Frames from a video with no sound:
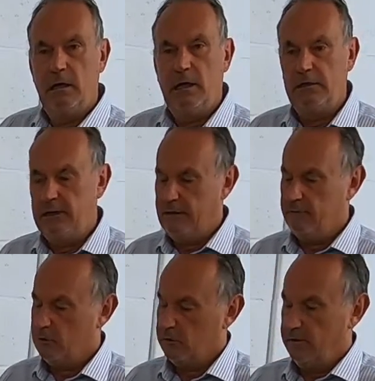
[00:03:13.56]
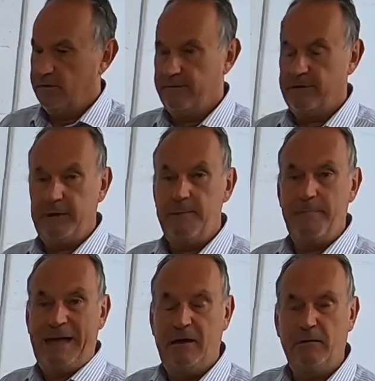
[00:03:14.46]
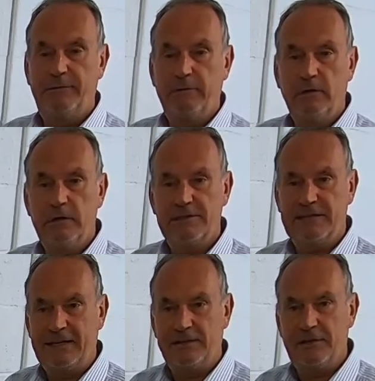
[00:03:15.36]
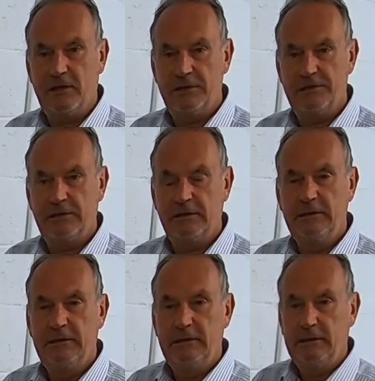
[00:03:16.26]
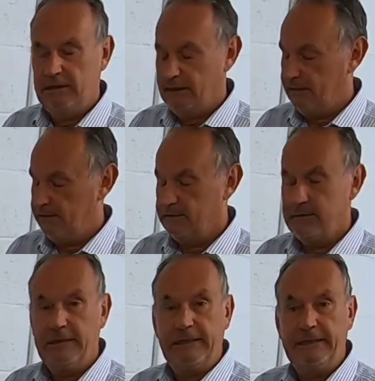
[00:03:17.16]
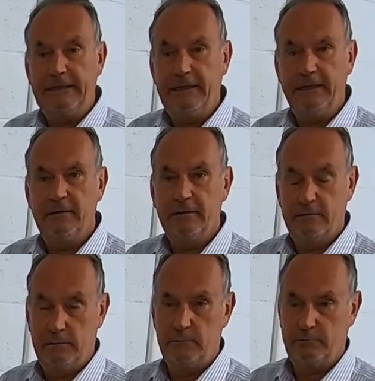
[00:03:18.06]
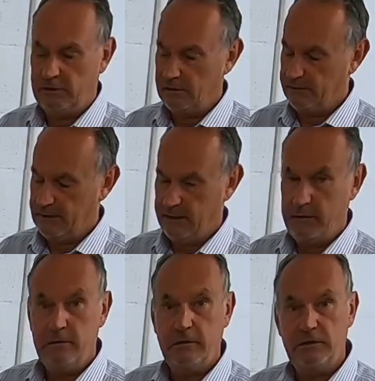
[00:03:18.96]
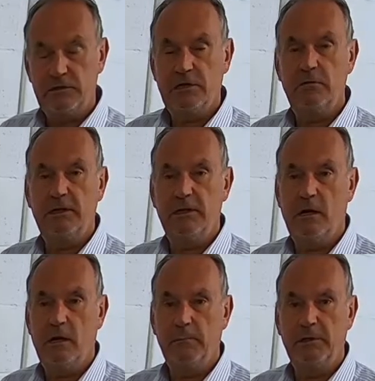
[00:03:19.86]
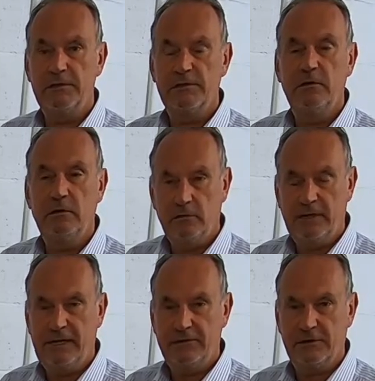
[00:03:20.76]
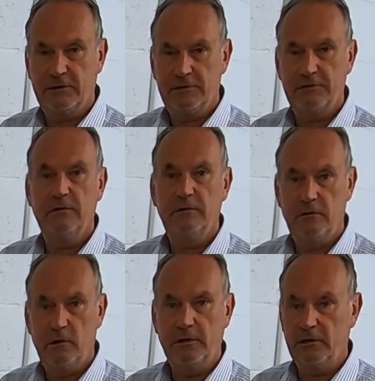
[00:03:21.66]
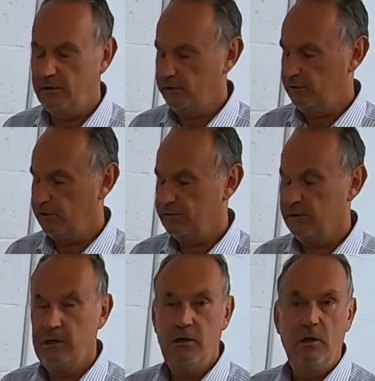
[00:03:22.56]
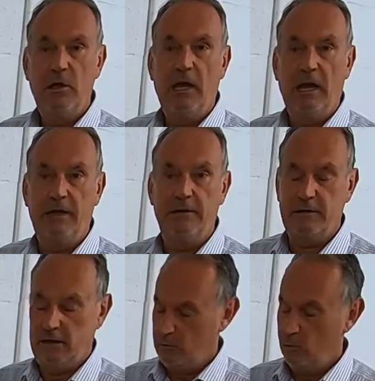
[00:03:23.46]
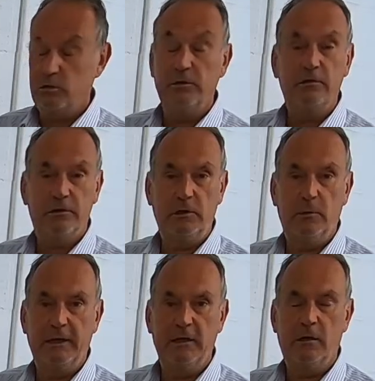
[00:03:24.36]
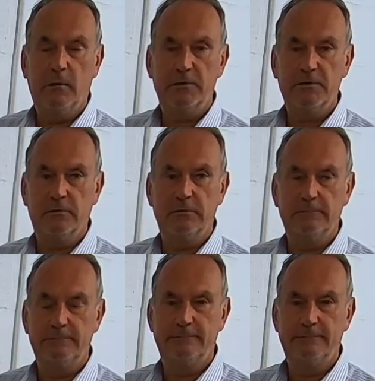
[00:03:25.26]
And you now got a very powerful sanitizer and cleaning product there that is totally harmless, non-hazardous, non-allergic, and will not do you any harm at all.